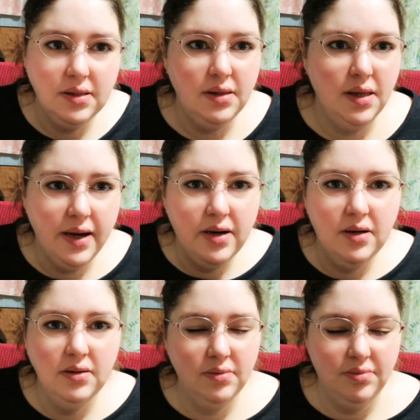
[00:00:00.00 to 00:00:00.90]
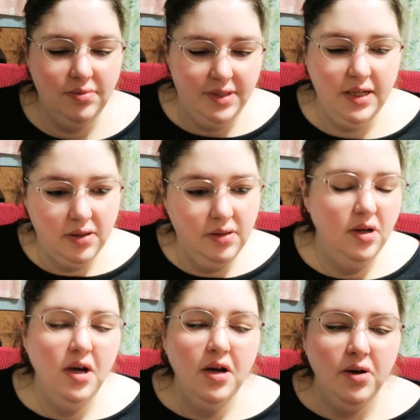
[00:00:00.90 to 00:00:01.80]
layer tier
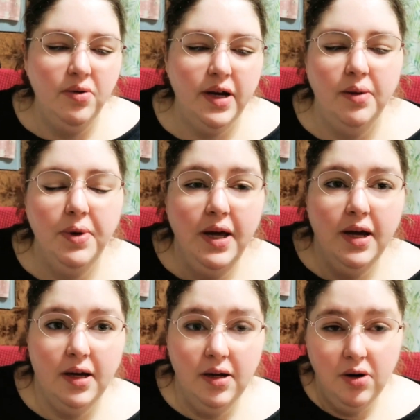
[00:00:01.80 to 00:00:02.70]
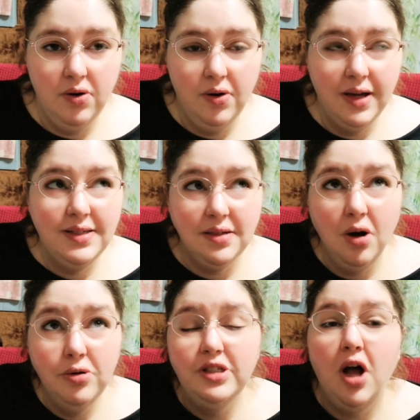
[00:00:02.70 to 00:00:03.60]
going up. It can go, it
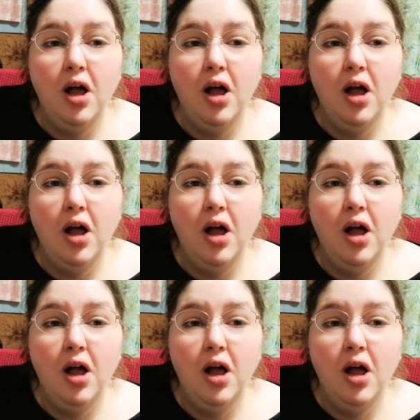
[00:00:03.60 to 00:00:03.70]
goes